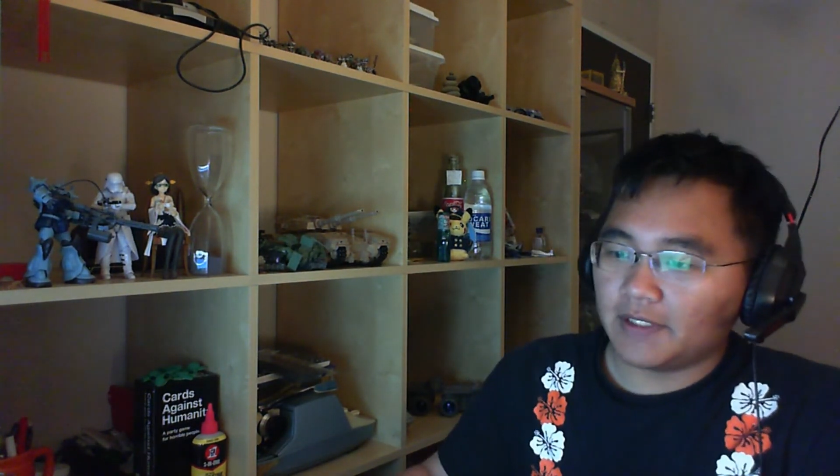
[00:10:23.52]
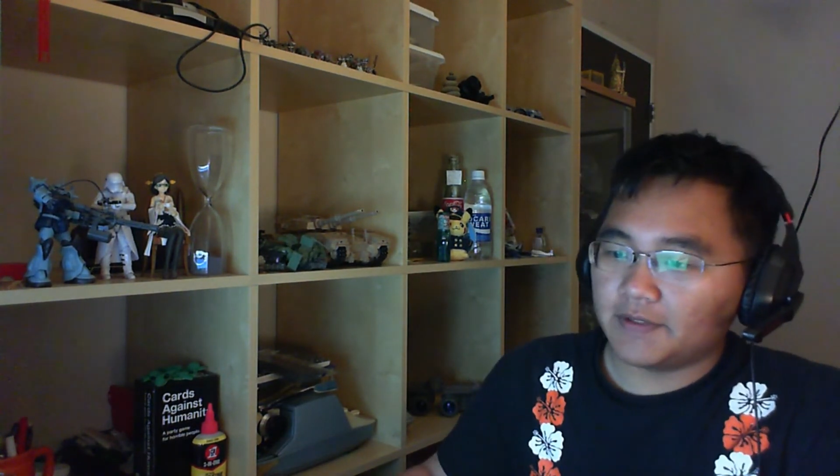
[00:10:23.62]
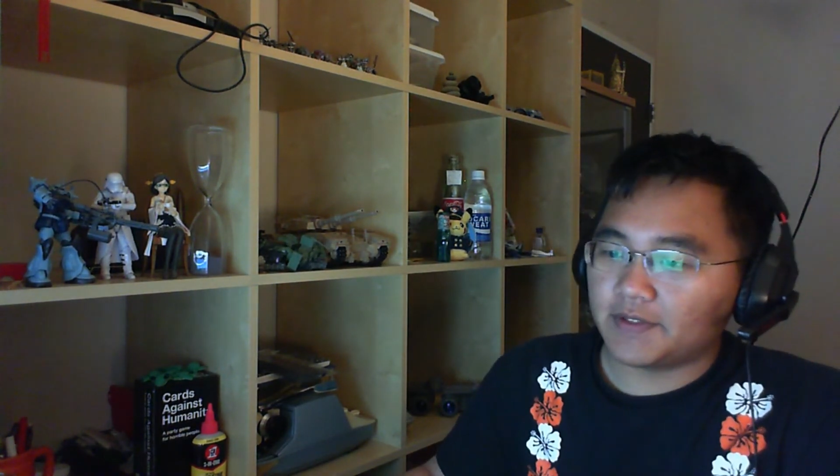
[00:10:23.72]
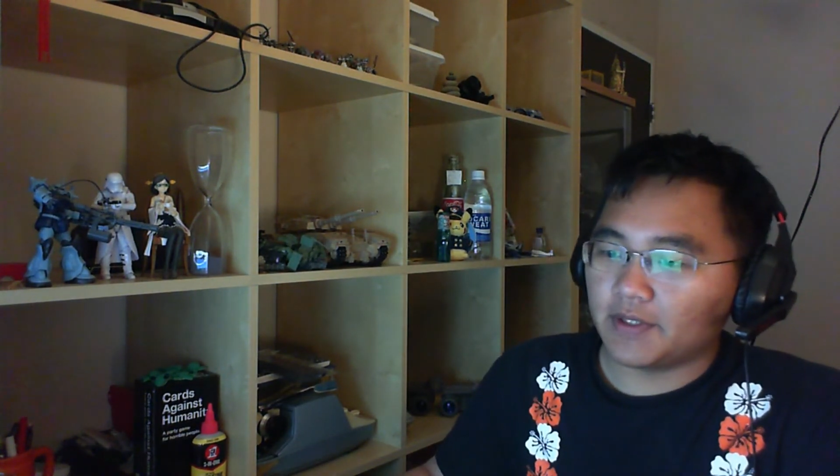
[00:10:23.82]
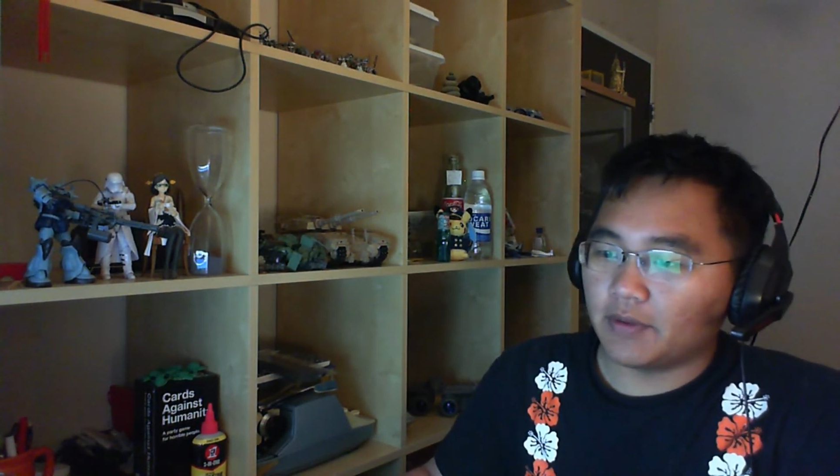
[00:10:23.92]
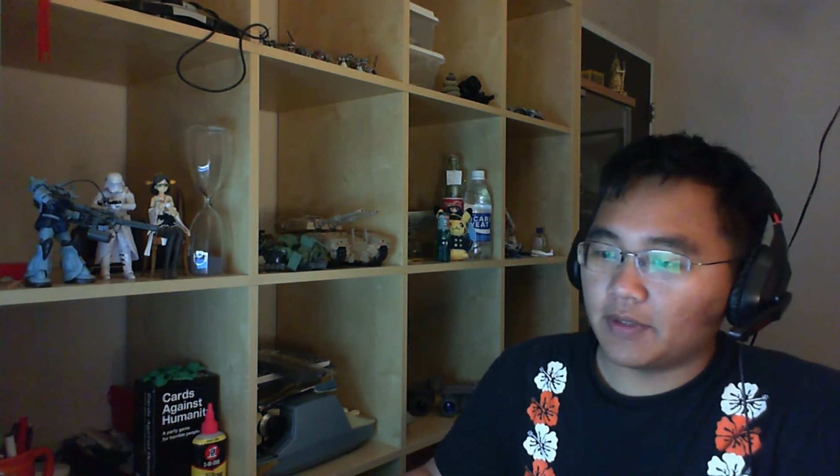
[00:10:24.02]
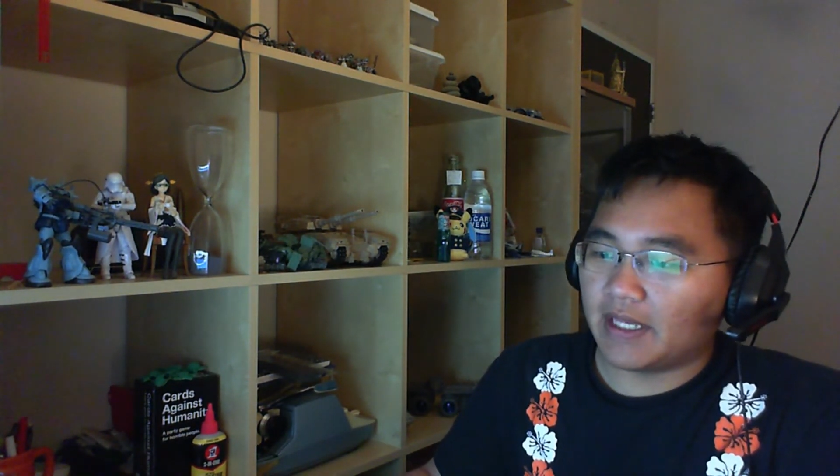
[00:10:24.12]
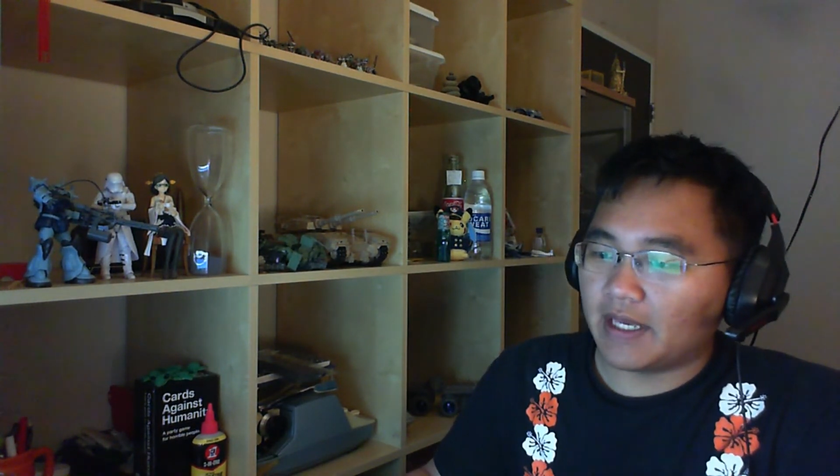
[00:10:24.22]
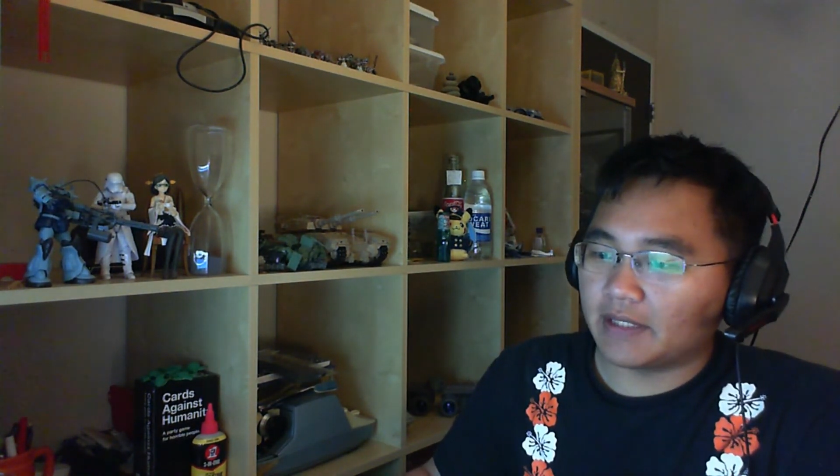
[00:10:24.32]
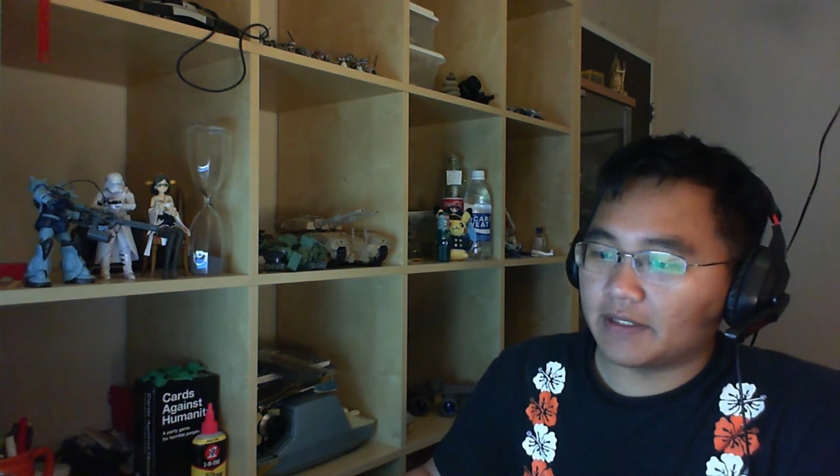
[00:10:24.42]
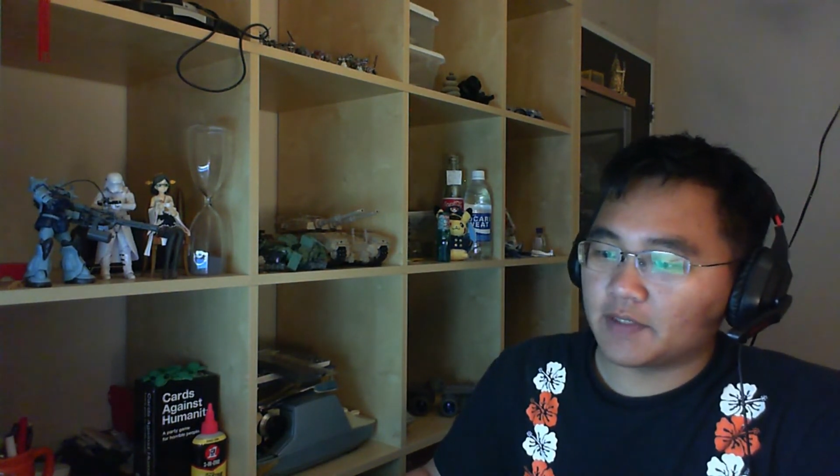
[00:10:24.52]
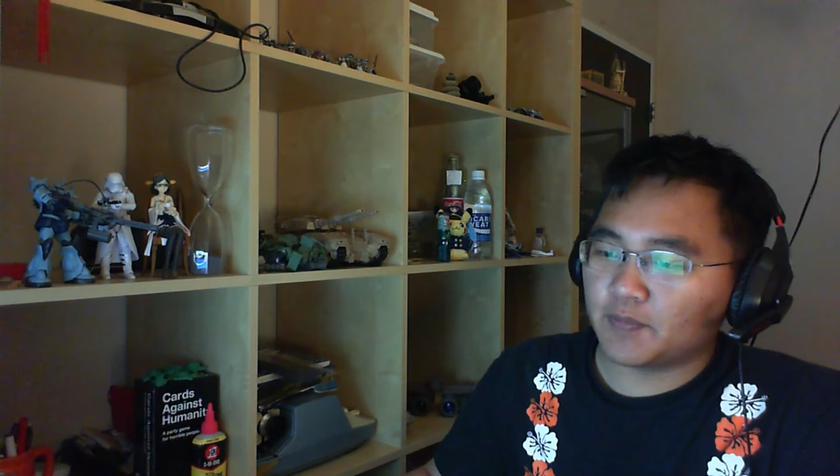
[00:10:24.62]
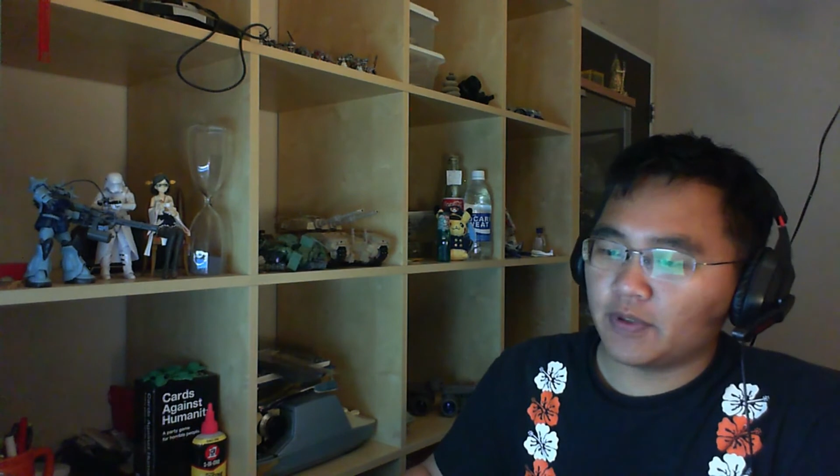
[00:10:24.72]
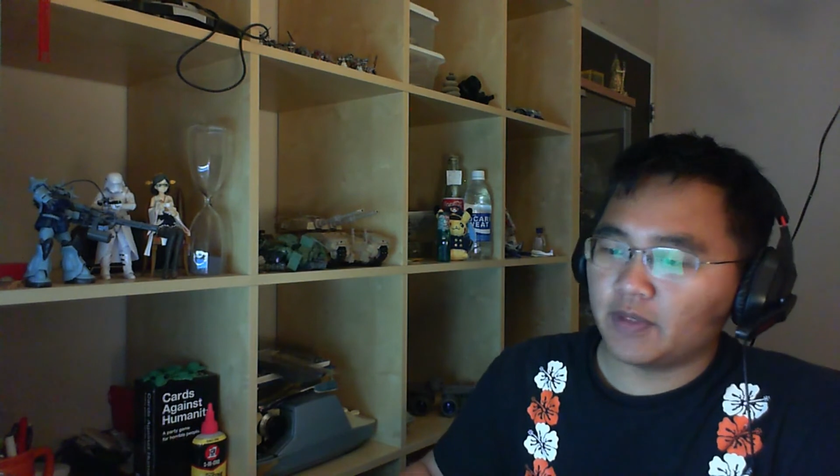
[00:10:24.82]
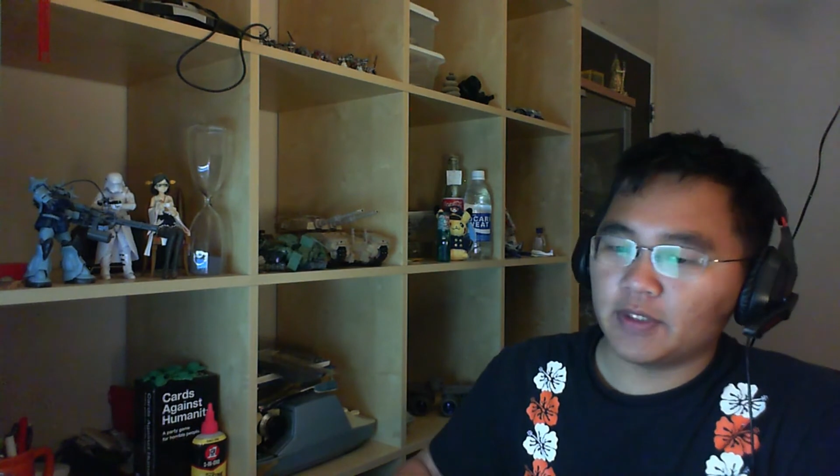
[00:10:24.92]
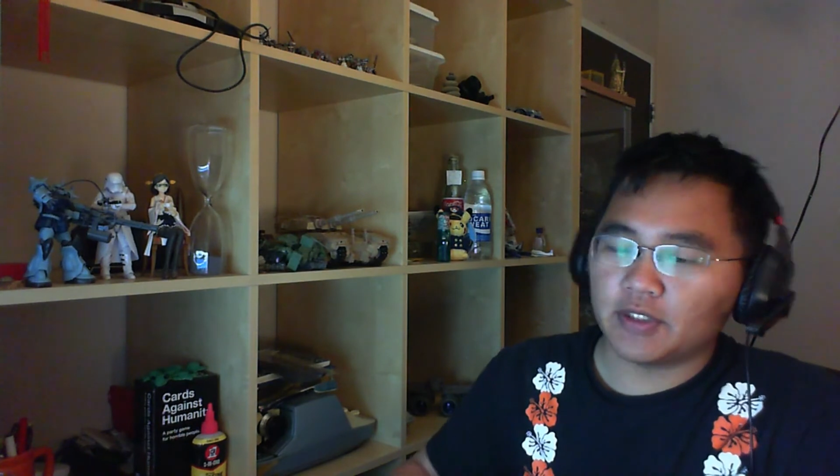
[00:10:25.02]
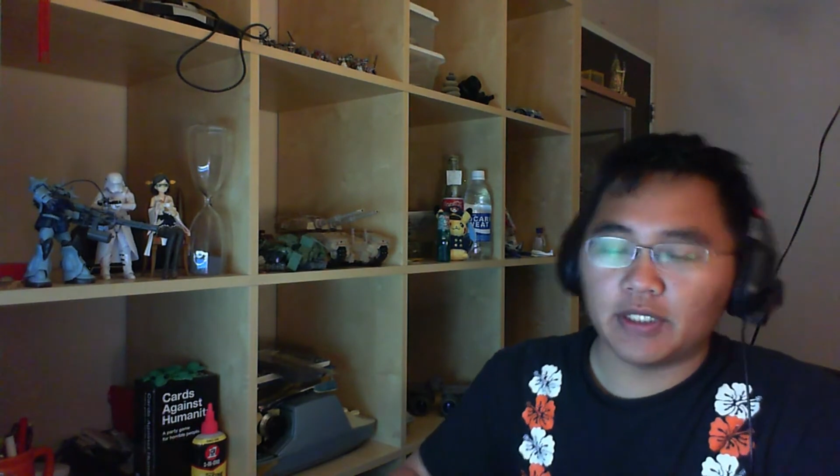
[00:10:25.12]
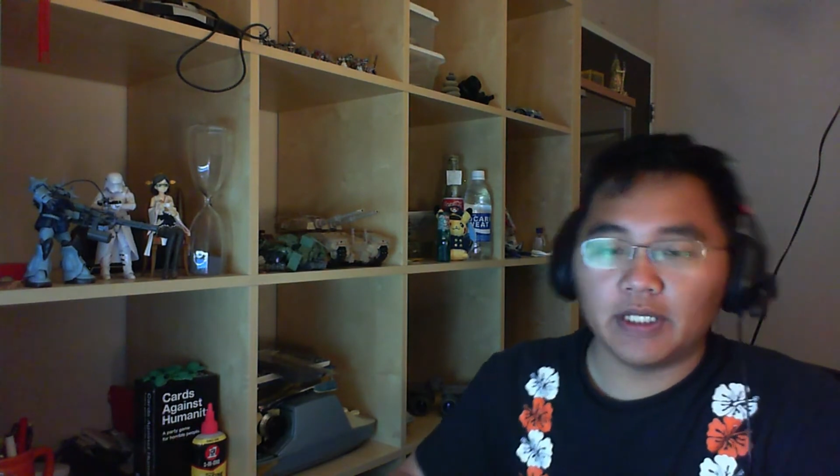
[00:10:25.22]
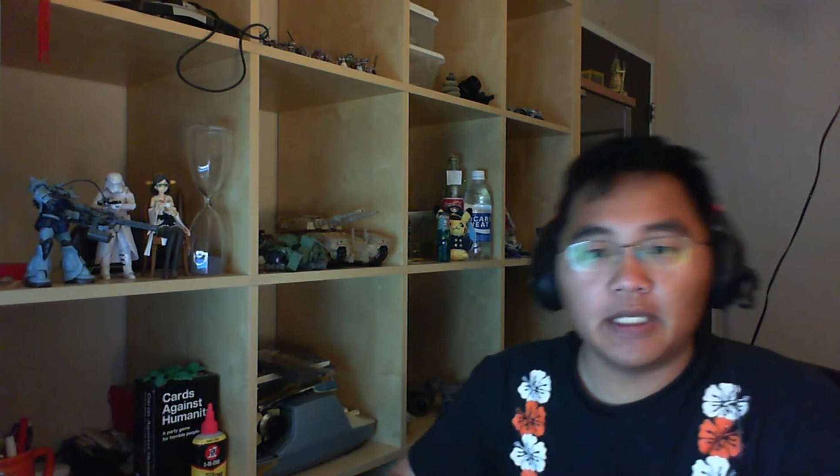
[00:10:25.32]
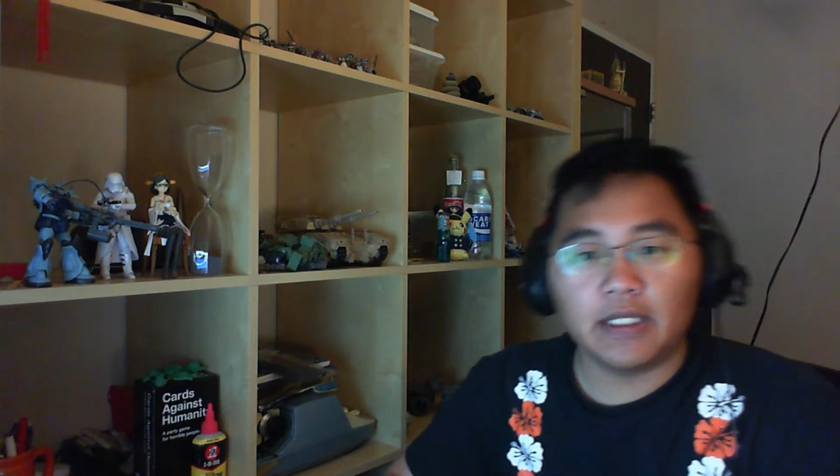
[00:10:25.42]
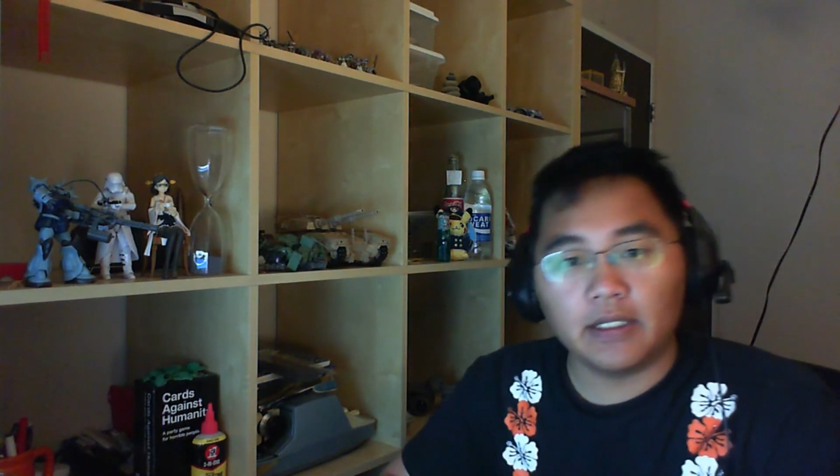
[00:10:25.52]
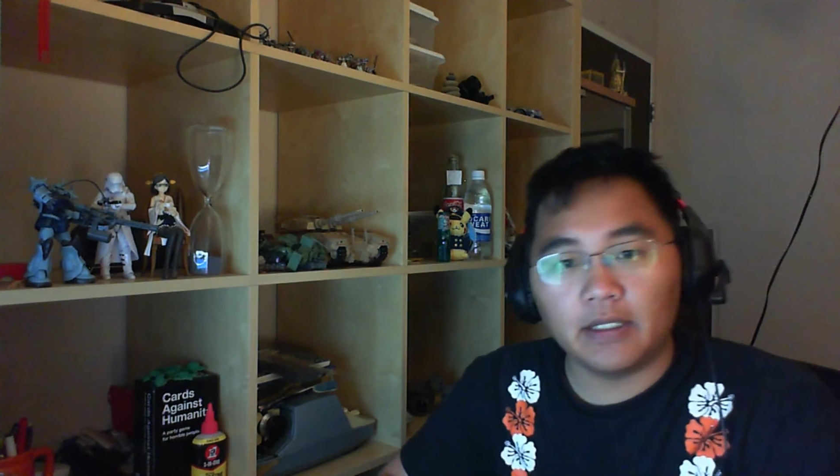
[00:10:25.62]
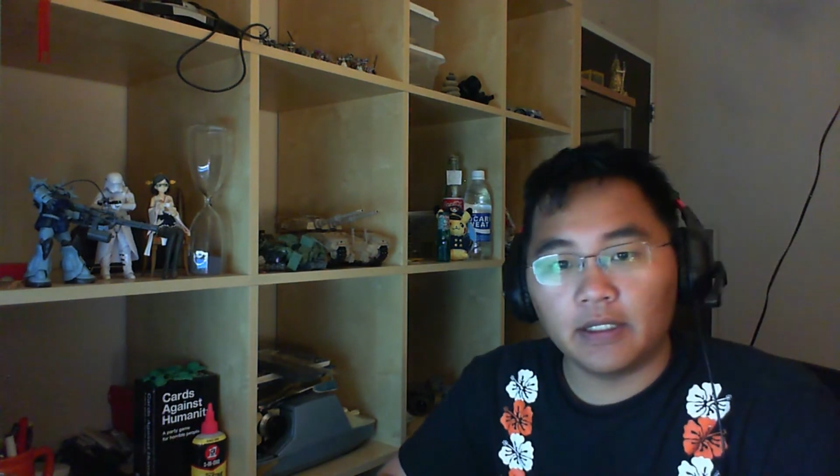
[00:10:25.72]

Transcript: So yeah, that's pretty much it.